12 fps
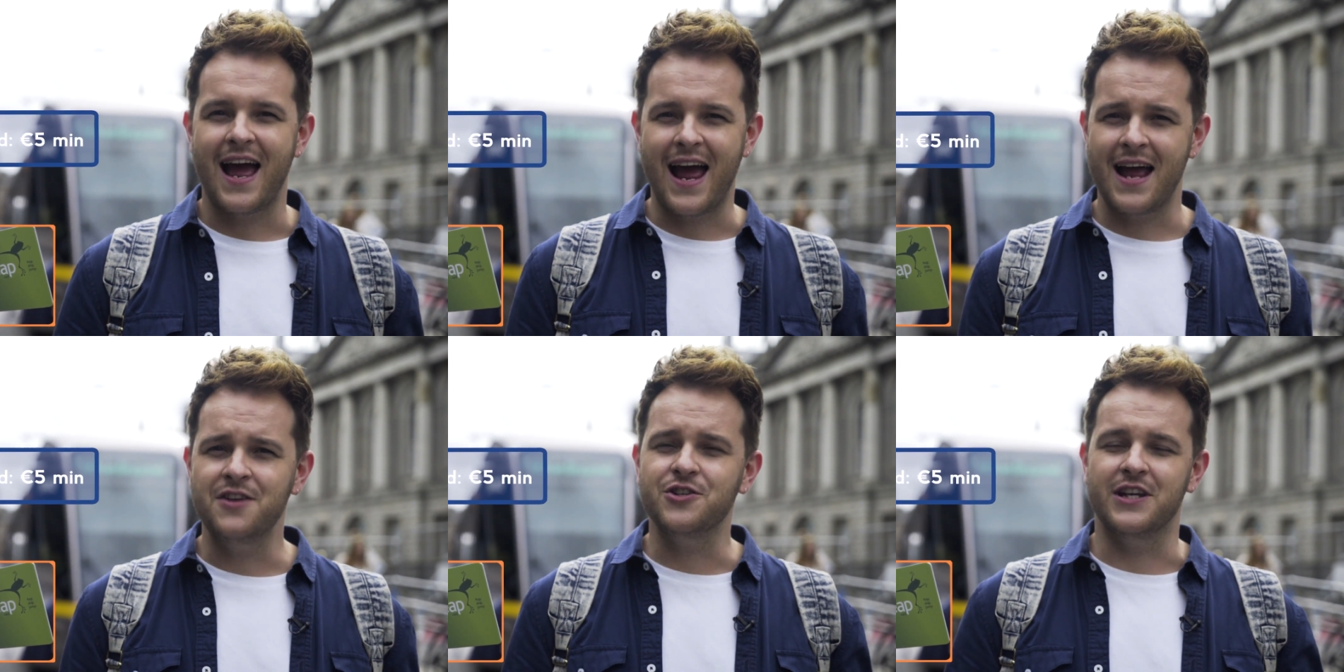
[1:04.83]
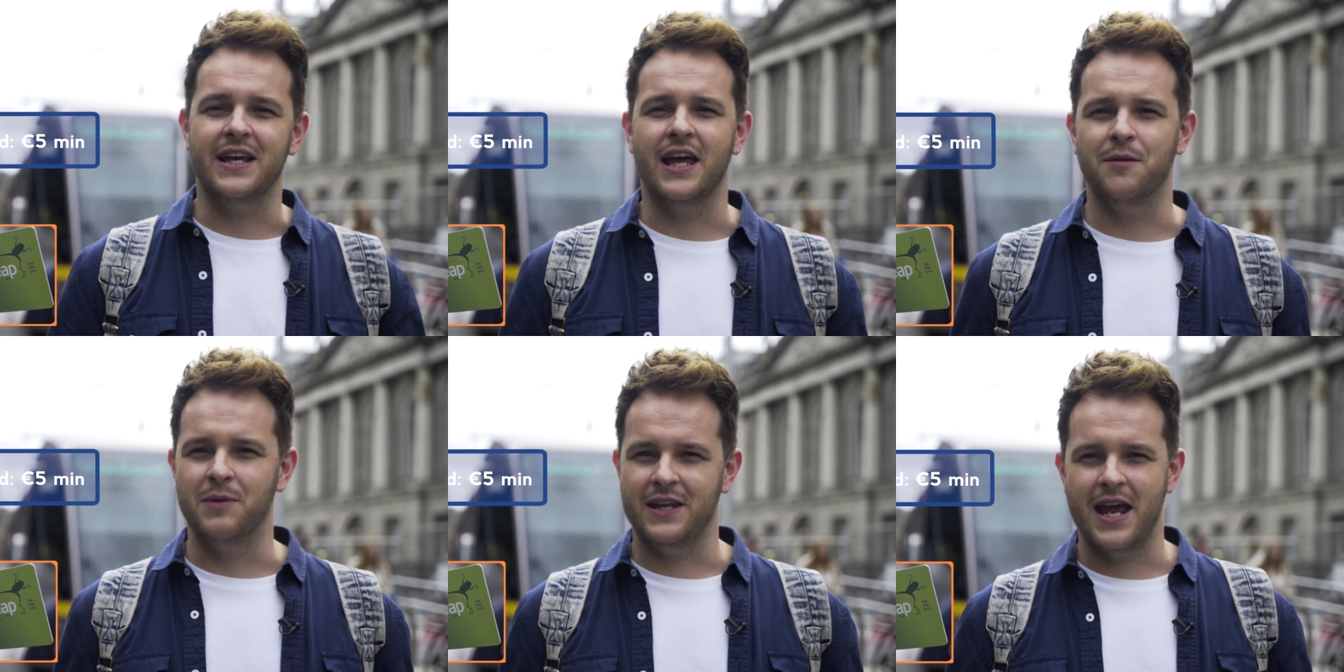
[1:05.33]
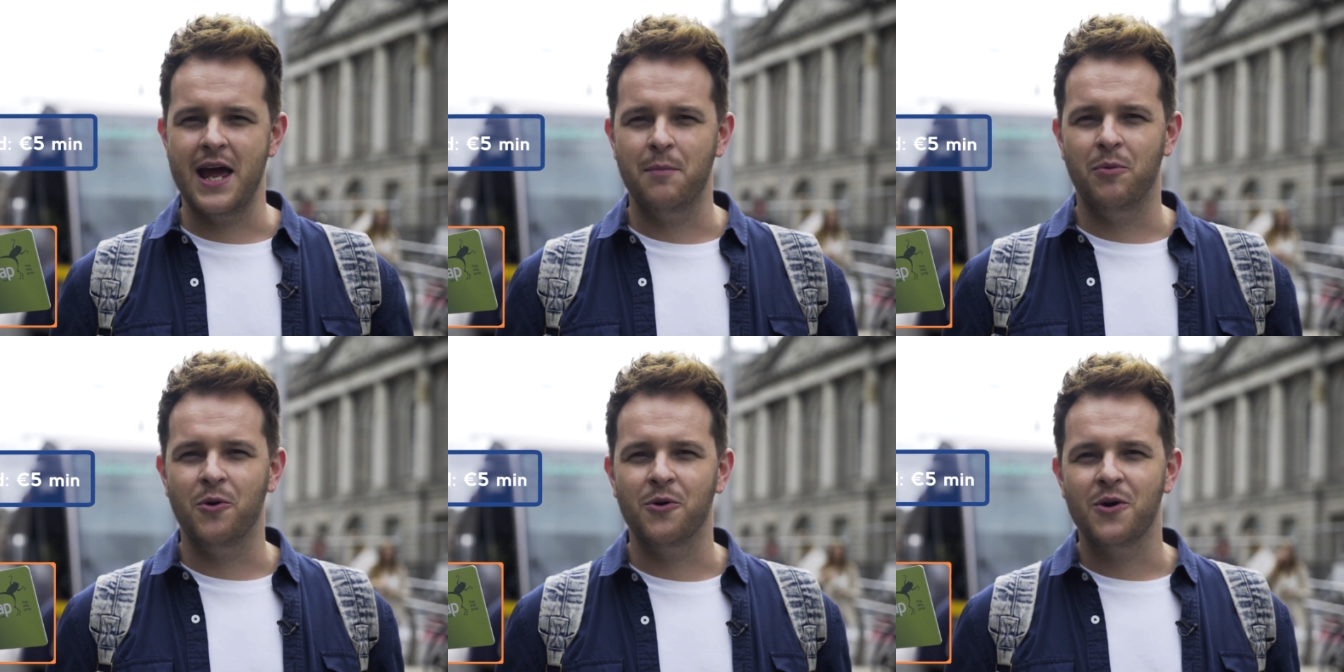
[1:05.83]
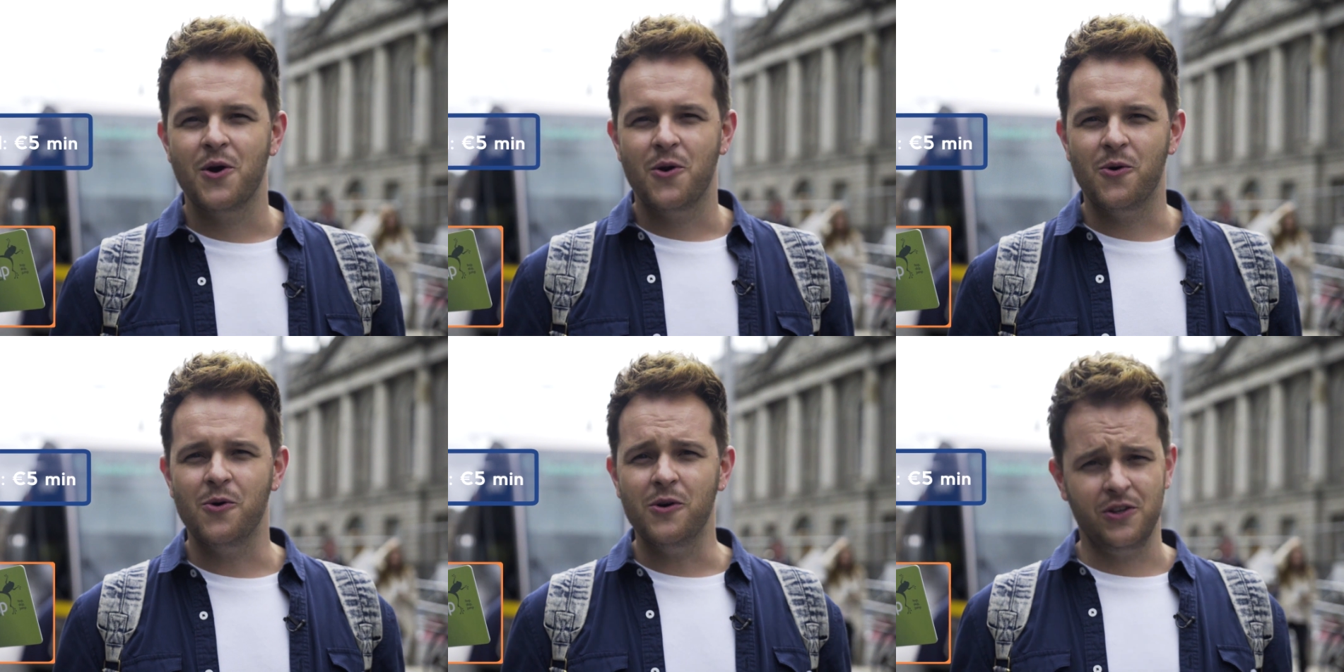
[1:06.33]
and you can get them at the airport
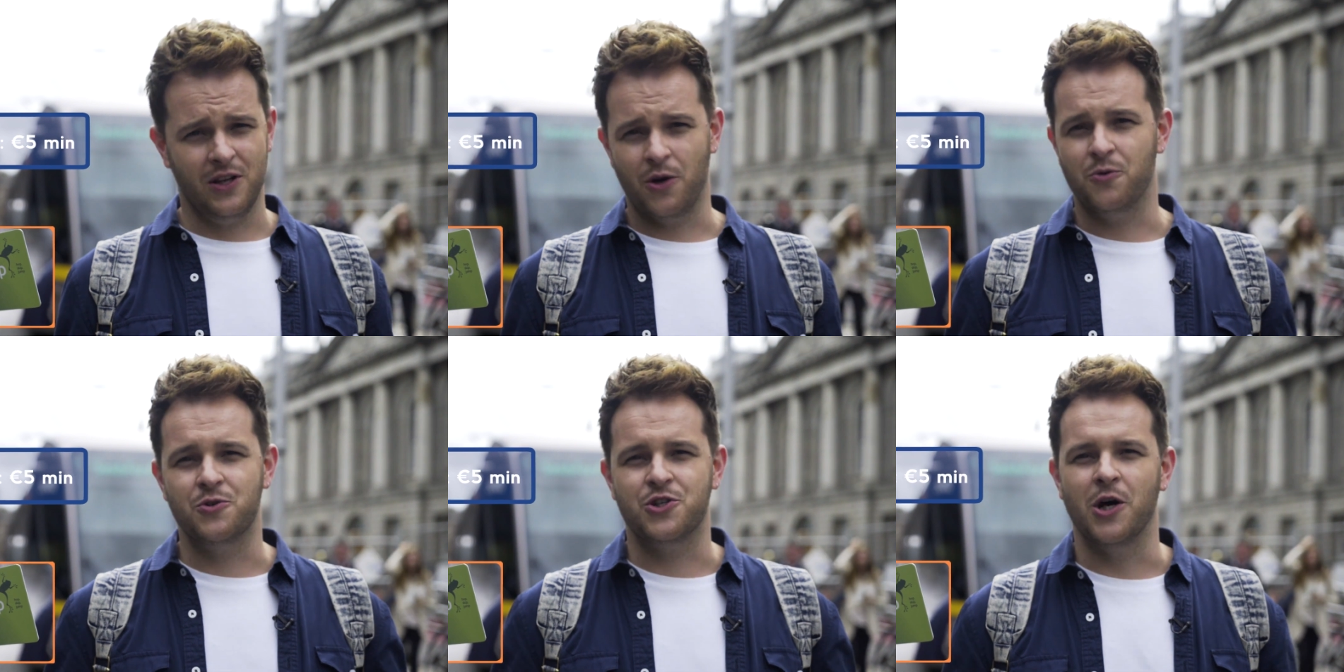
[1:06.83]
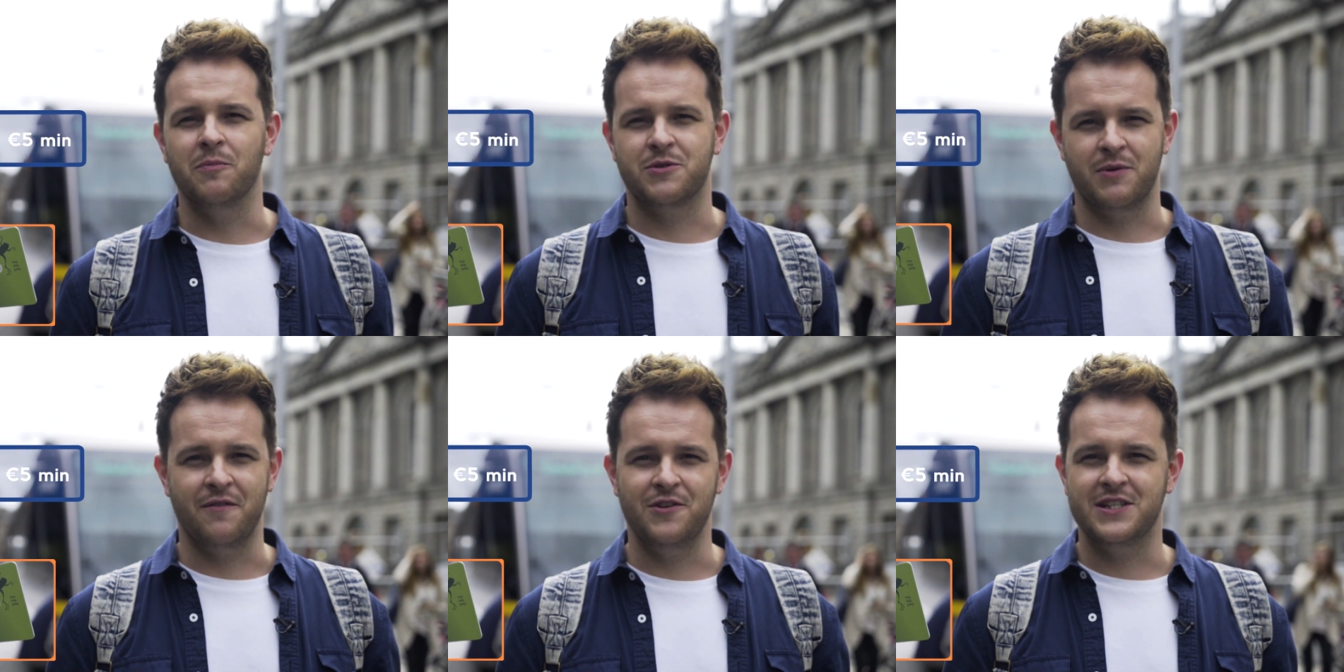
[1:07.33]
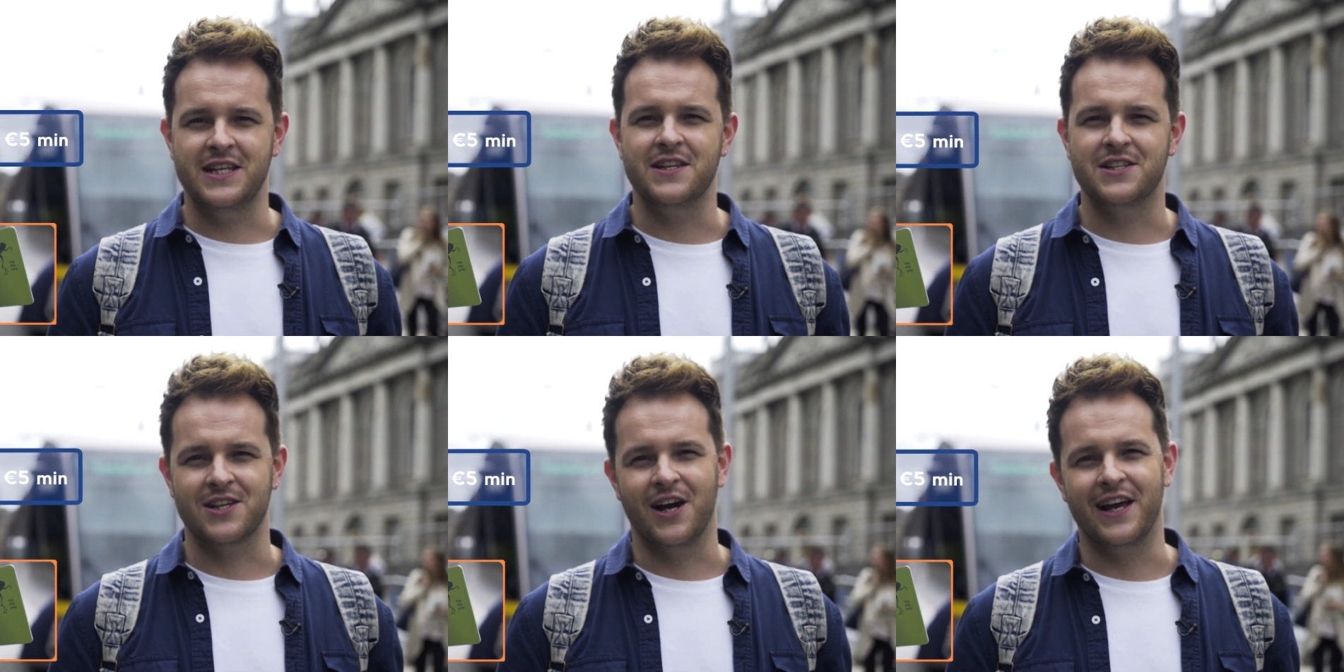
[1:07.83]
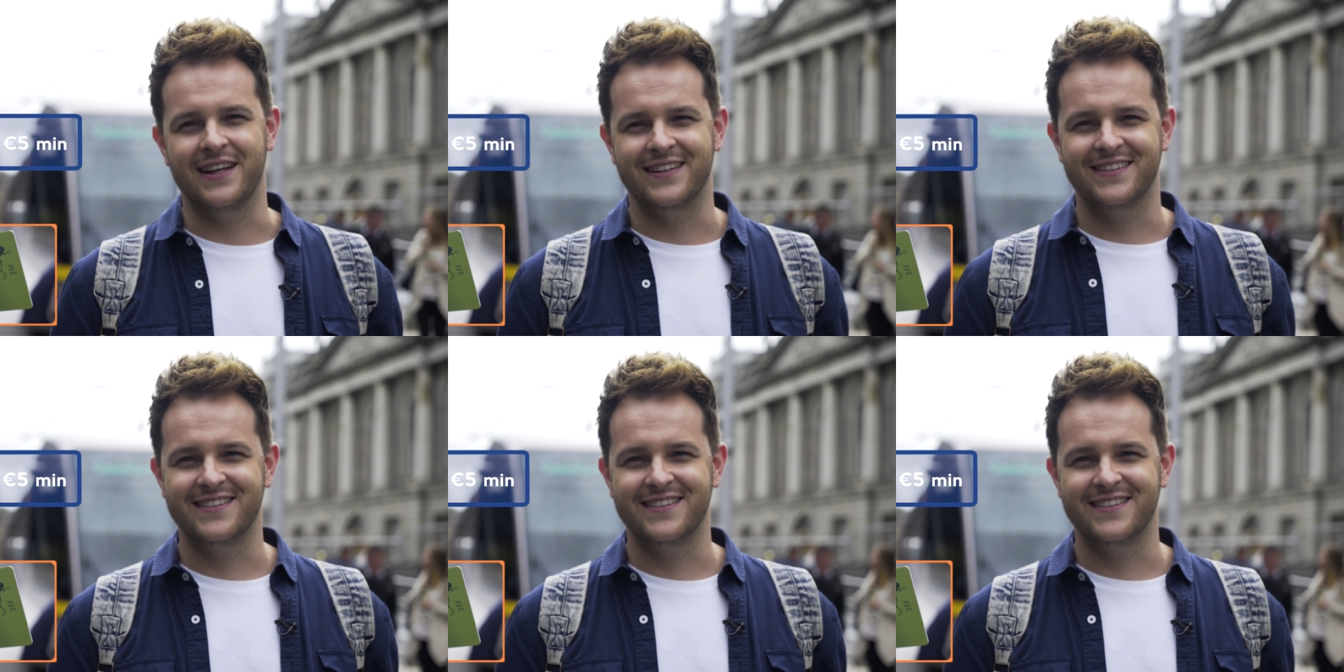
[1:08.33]
or at local shops wherever you see the sign.